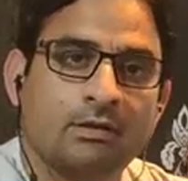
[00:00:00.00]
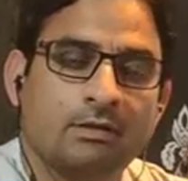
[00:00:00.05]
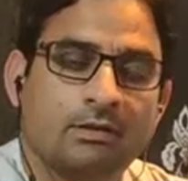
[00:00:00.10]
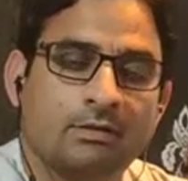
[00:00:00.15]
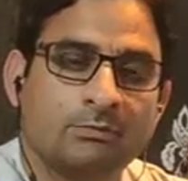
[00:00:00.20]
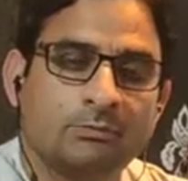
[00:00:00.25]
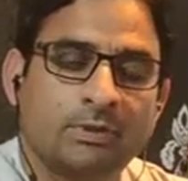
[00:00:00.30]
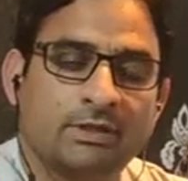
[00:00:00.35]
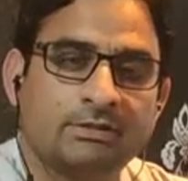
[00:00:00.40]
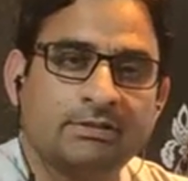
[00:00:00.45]

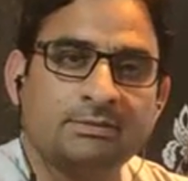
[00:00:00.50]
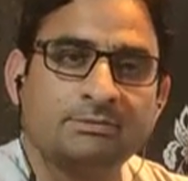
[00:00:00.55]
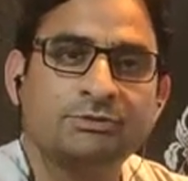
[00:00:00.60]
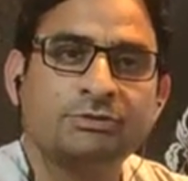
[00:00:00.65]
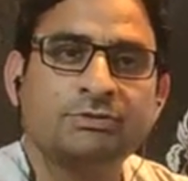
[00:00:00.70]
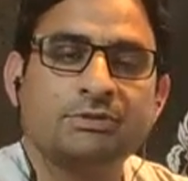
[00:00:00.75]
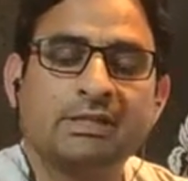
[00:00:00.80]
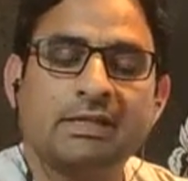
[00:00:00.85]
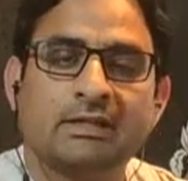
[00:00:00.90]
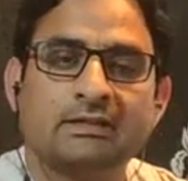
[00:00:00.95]
Welcome
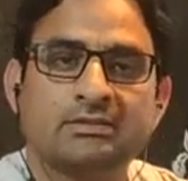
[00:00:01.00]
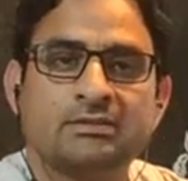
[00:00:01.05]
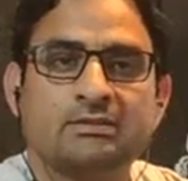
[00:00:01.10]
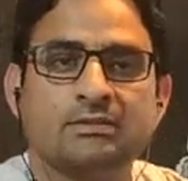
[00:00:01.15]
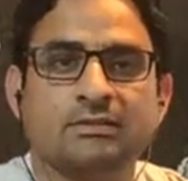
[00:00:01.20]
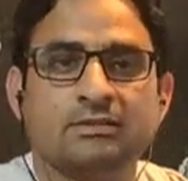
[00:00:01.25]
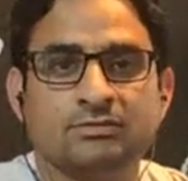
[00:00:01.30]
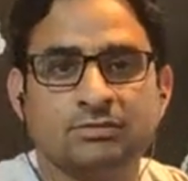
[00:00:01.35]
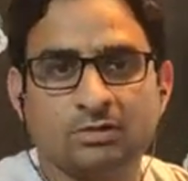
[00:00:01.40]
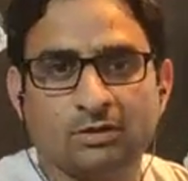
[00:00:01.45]
to
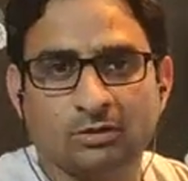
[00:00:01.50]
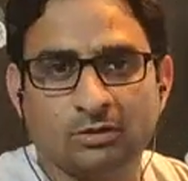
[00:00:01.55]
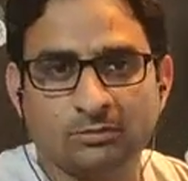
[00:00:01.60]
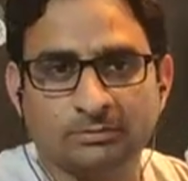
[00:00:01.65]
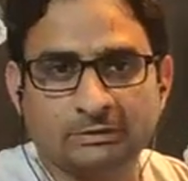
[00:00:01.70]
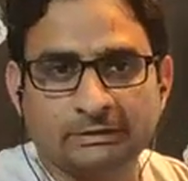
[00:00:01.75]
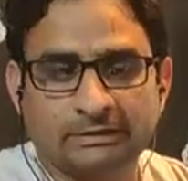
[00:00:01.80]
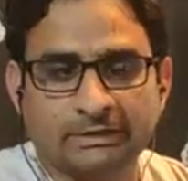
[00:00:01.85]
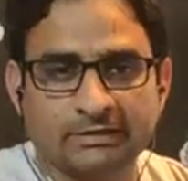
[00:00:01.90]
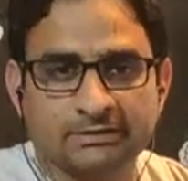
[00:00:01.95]
DSEJ
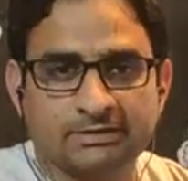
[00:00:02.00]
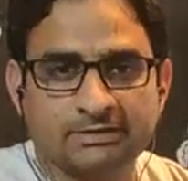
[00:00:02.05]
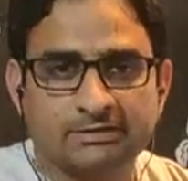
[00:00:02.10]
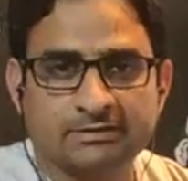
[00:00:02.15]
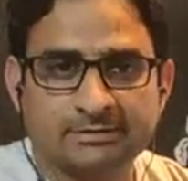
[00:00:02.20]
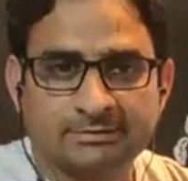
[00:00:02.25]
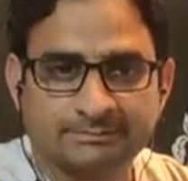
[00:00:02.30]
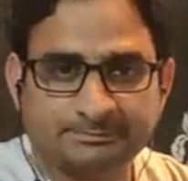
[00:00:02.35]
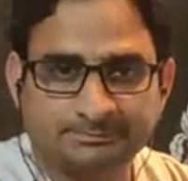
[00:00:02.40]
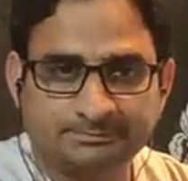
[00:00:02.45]
Home
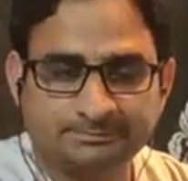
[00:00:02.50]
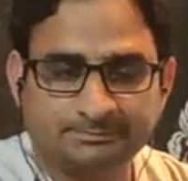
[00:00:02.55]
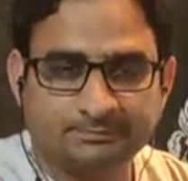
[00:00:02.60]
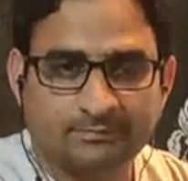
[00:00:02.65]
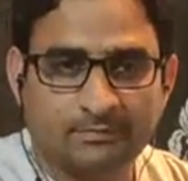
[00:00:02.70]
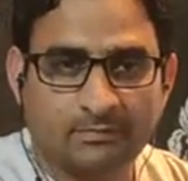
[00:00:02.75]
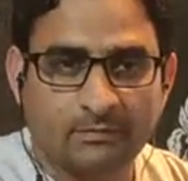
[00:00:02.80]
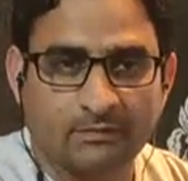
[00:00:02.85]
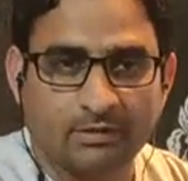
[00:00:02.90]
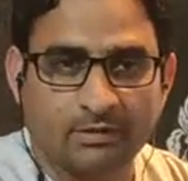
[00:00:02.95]
Classes,
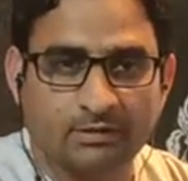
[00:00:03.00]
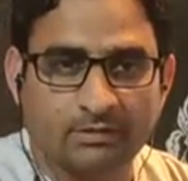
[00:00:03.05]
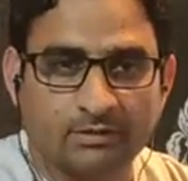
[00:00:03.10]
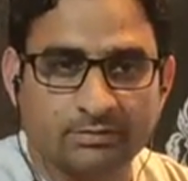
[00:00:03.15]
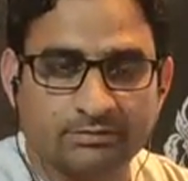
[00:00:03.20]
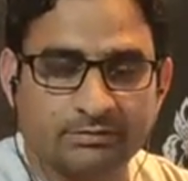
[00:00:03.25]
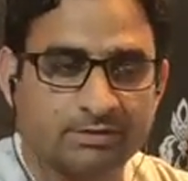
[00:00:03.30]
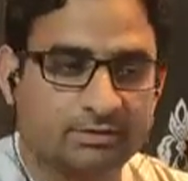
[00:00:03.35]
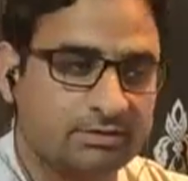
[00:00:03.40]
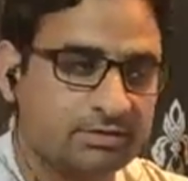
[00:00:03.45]

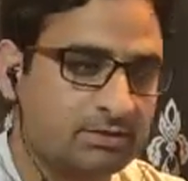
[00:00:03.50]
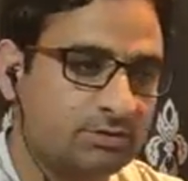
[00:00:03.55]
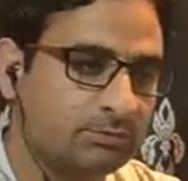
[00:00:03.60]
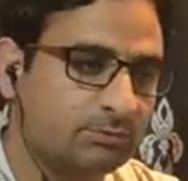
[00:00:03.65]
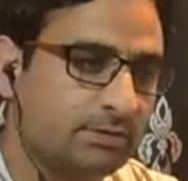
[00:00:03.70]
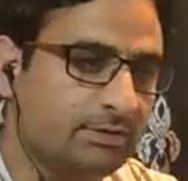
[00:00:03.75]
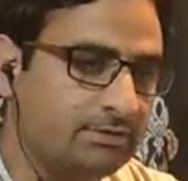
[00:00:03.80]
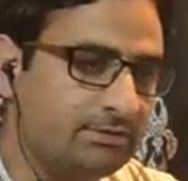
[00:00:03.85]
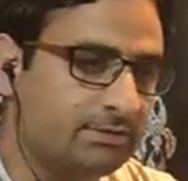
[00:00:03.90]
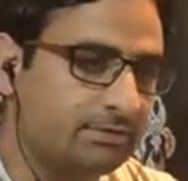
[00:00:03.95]
dear
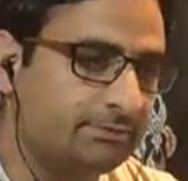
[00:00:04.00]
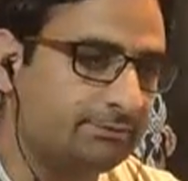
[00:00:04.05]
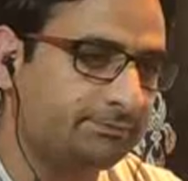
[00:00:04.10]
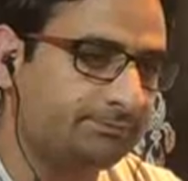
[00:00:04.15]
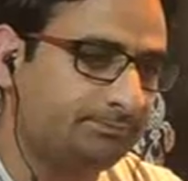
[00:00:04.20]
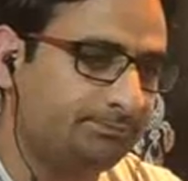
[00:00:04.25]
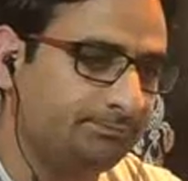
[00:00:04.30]
students.